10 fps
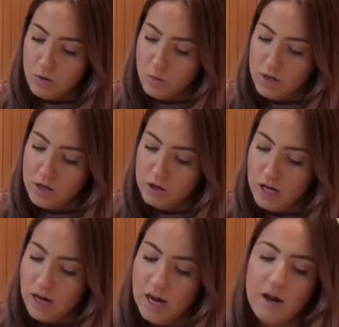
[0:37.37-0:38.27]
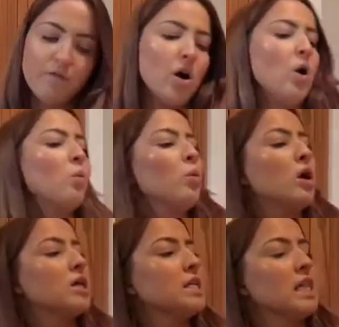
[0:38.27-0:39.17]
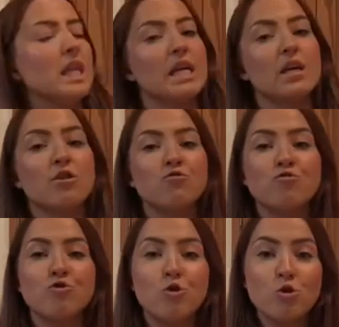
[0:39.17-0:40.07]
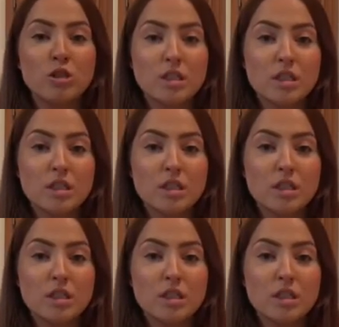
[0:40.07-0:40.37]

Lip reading: we could have a word like road,